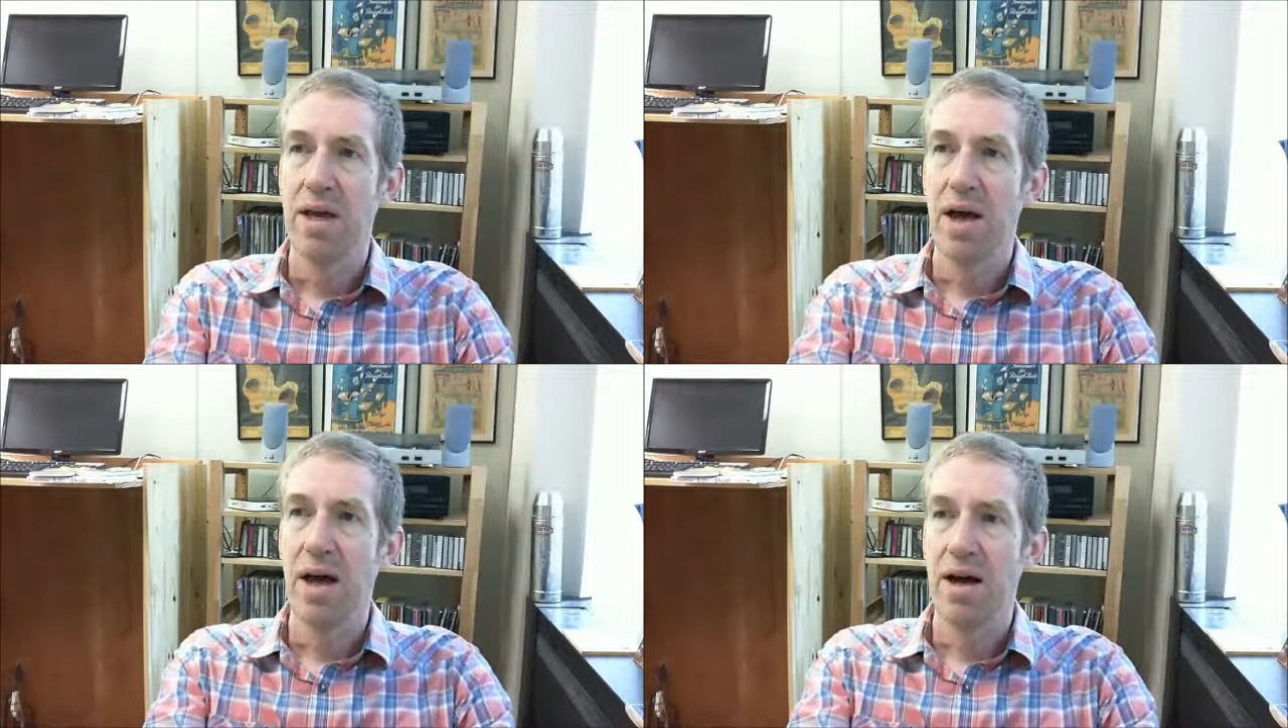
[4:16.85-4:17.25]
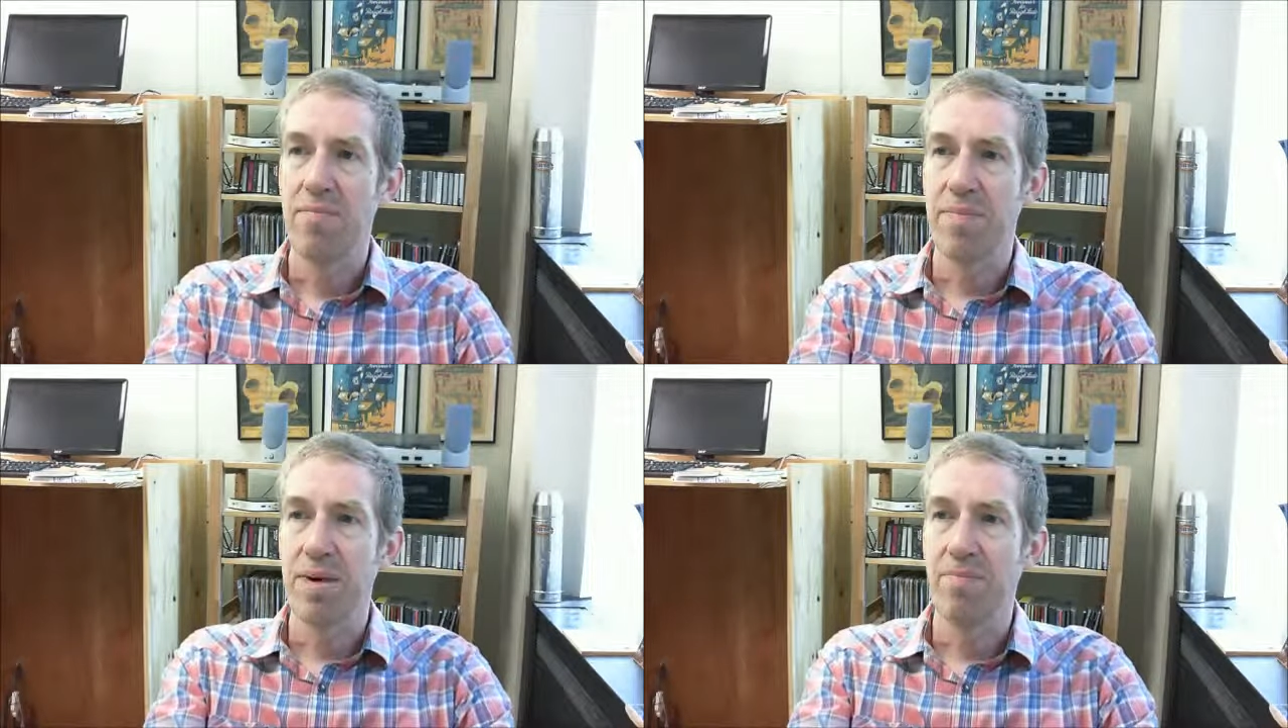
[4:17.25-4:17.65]

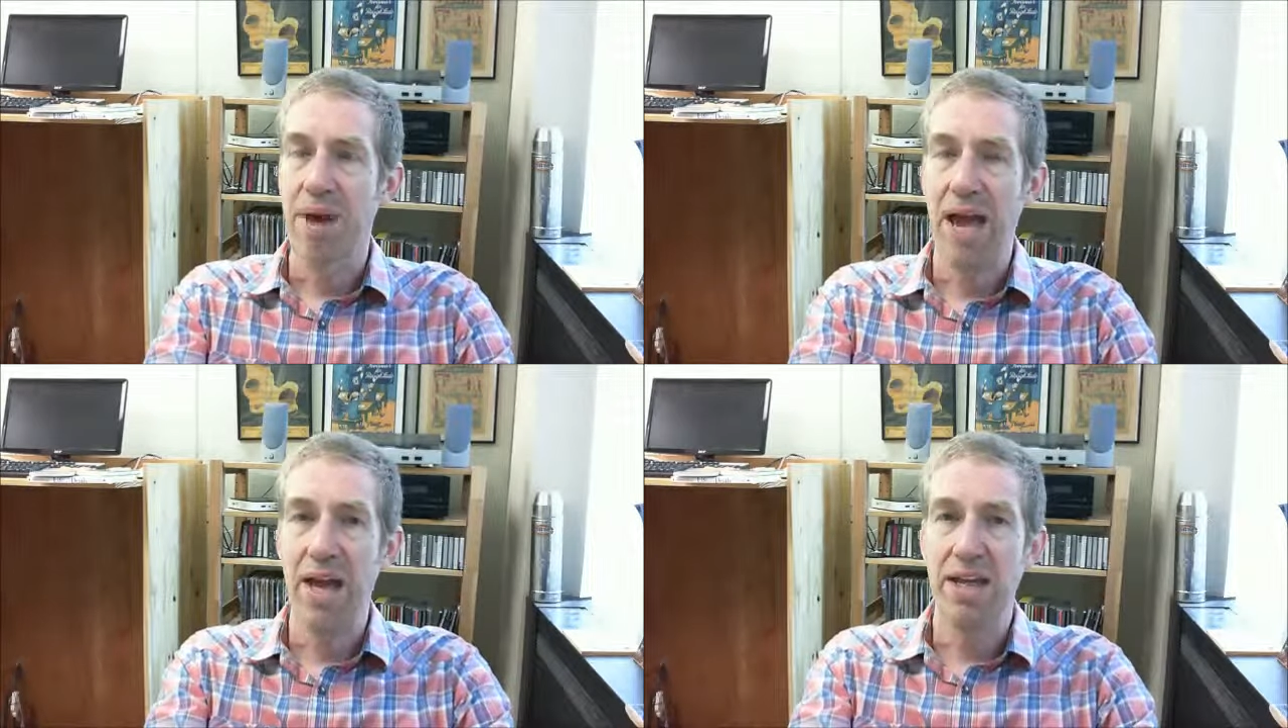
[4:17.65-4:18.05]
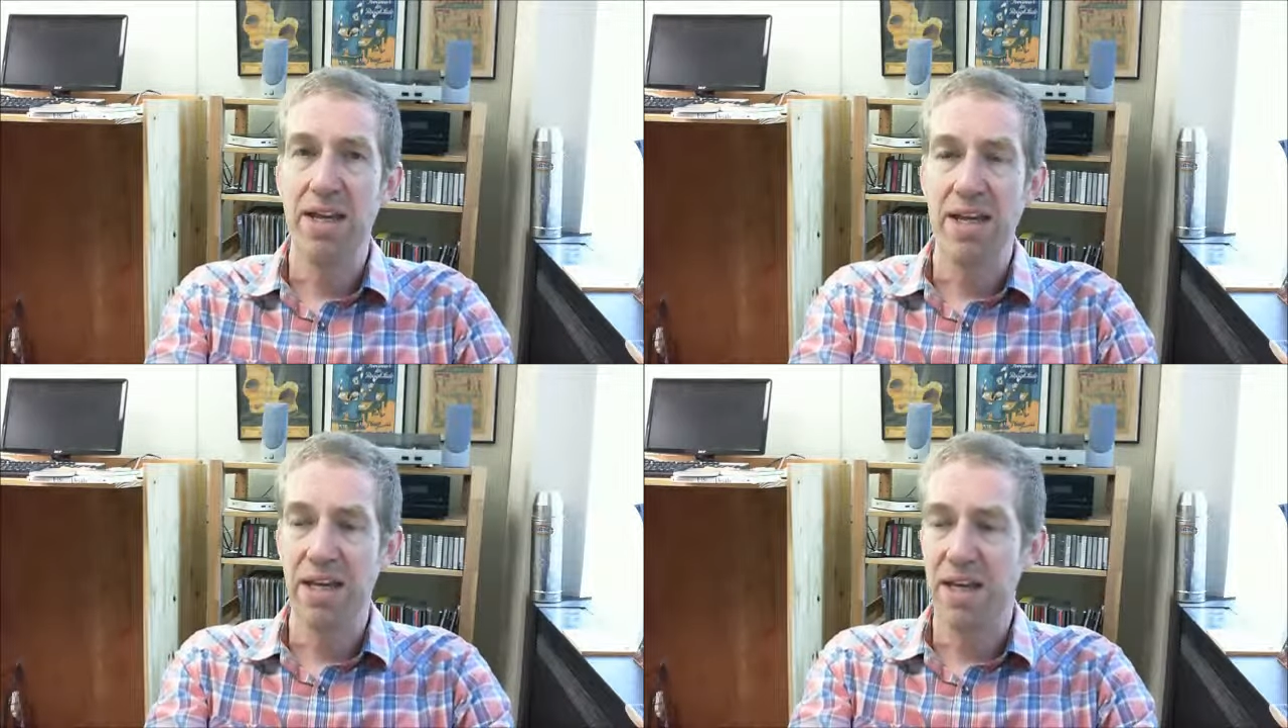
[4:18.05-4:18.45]
Pen
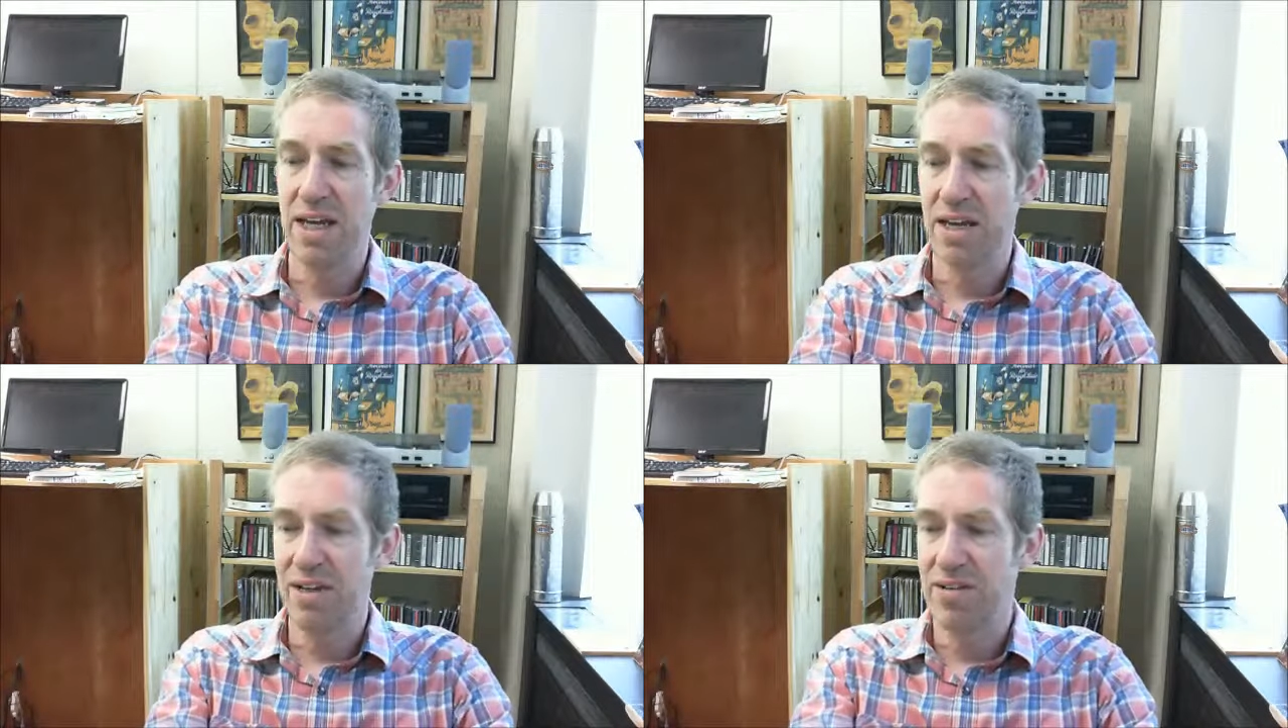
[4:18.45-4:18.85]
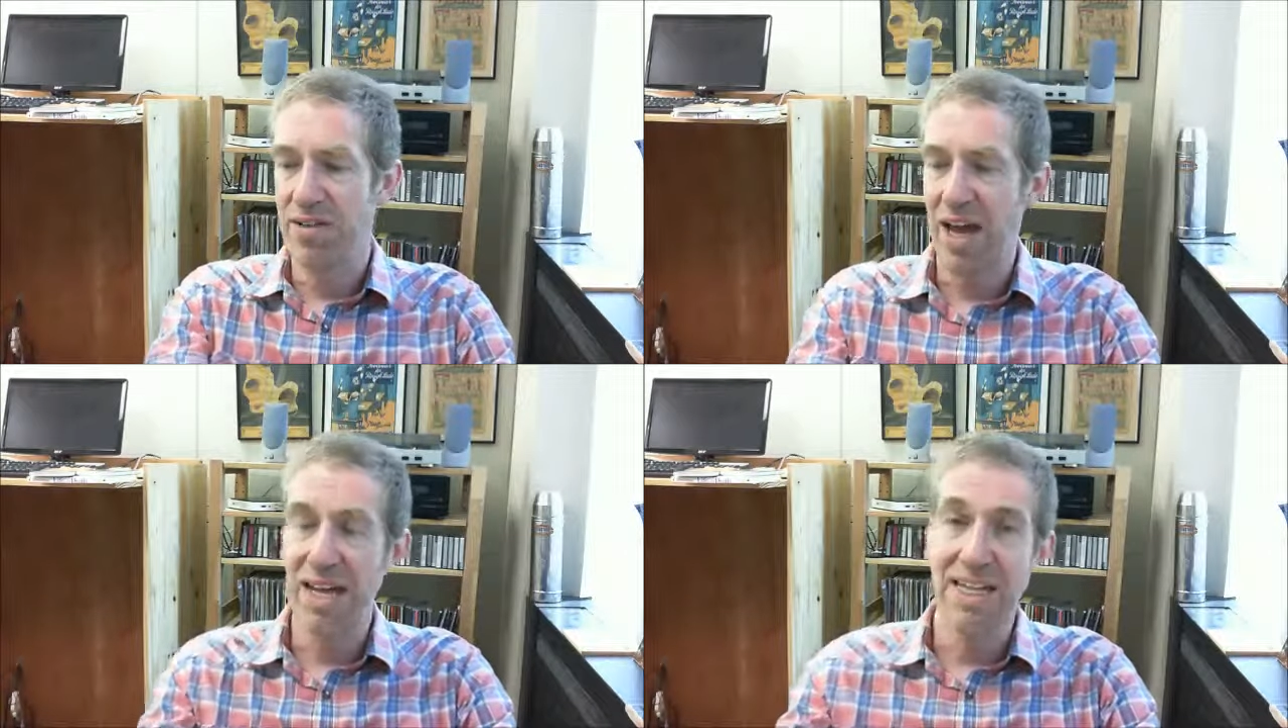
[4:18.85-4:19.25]

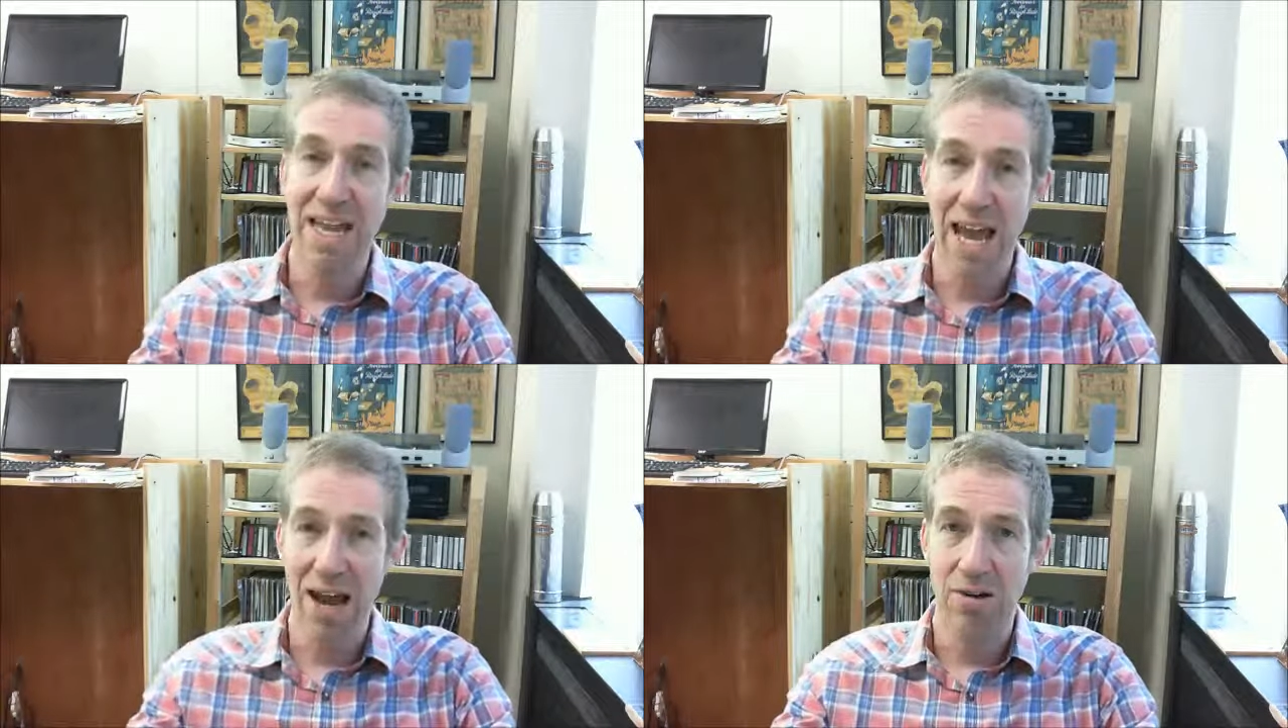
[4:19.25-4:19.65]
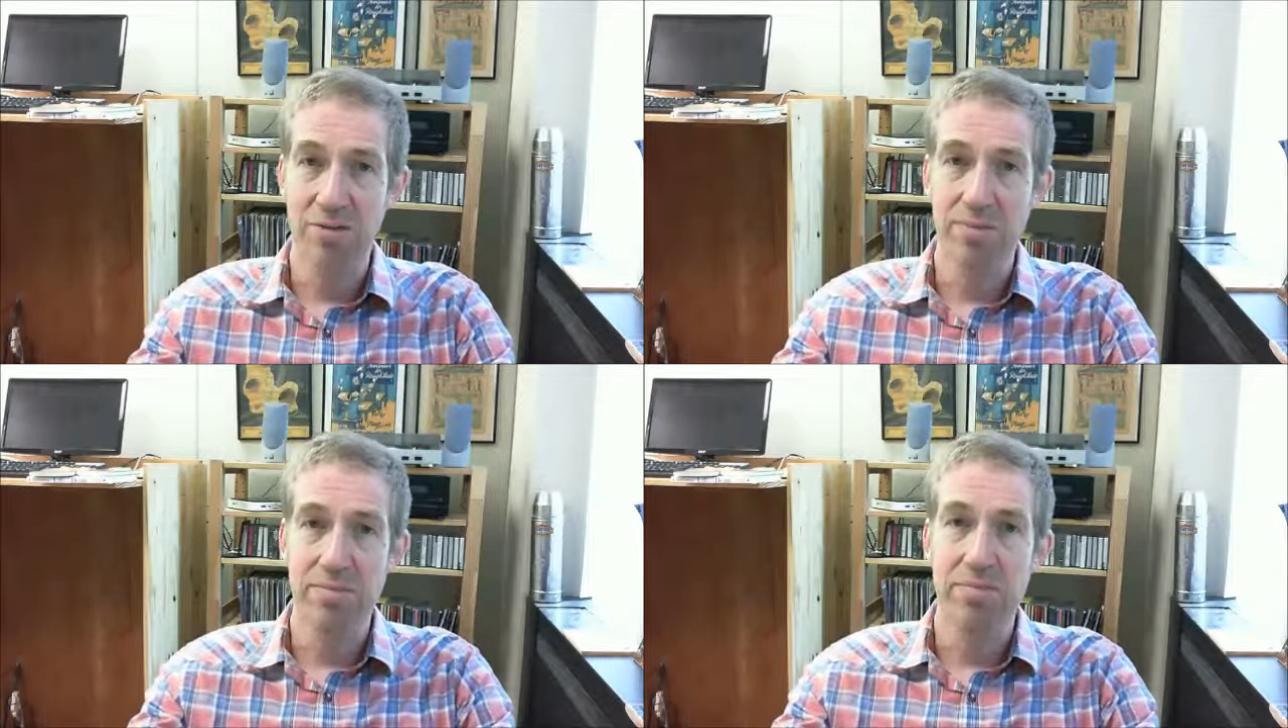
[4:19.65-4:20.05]
is a
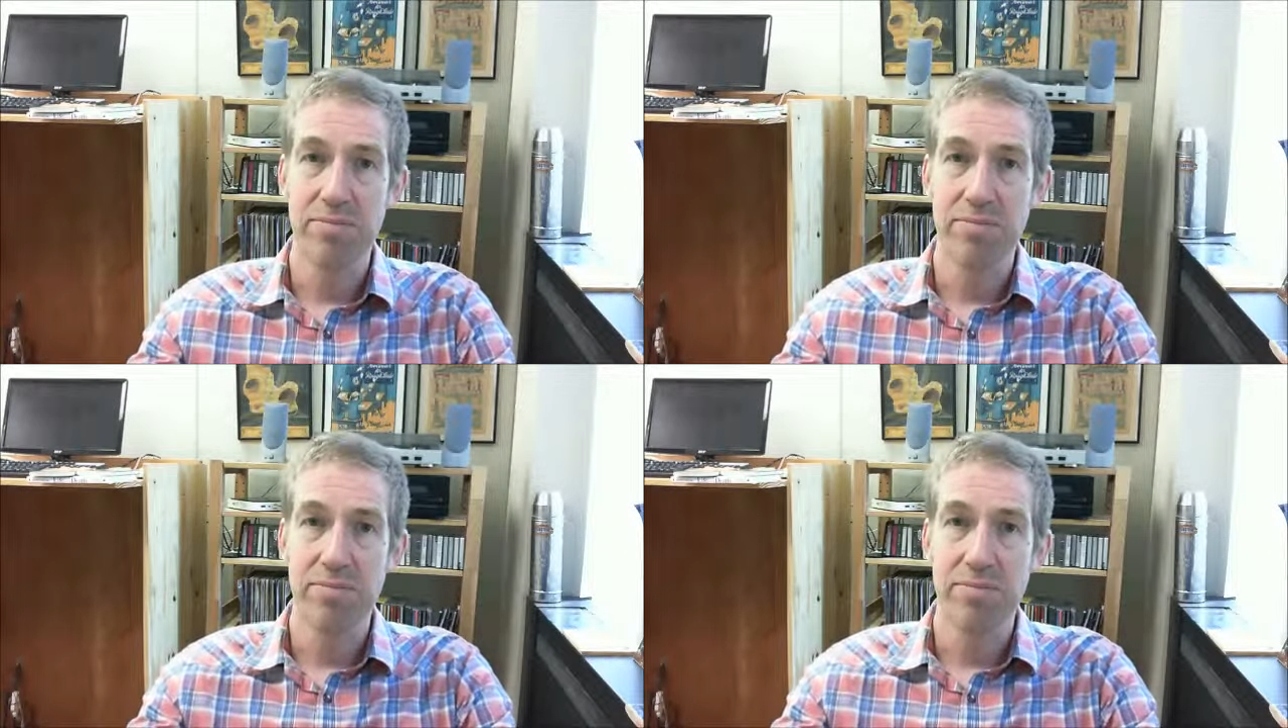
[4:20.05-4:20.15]
noun